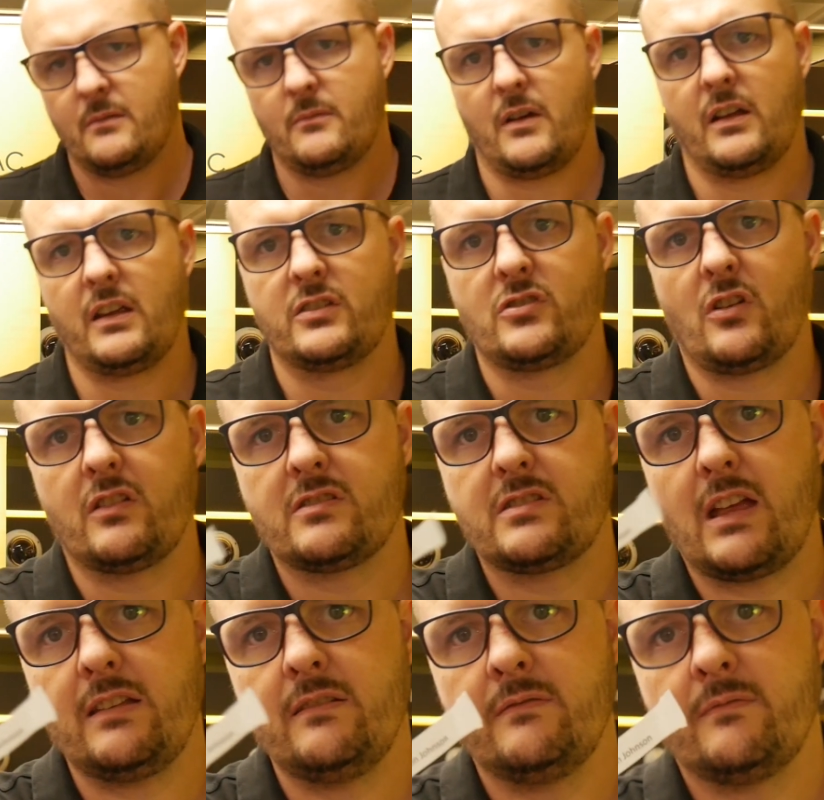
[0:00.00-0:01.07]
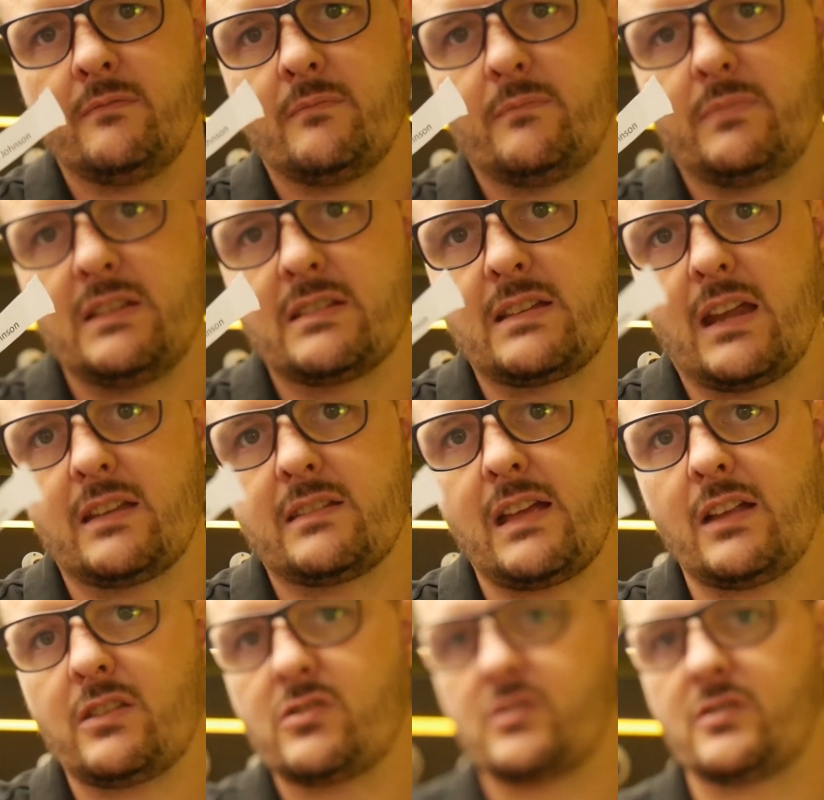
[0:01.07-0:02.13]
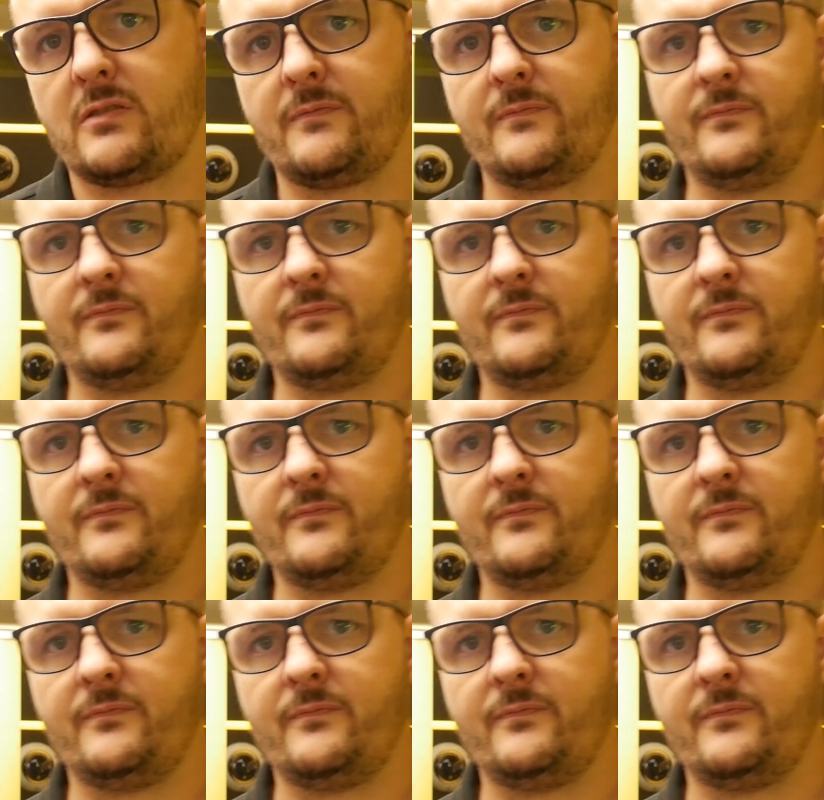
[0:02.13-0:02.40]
Martin Johnson. Please get in touch.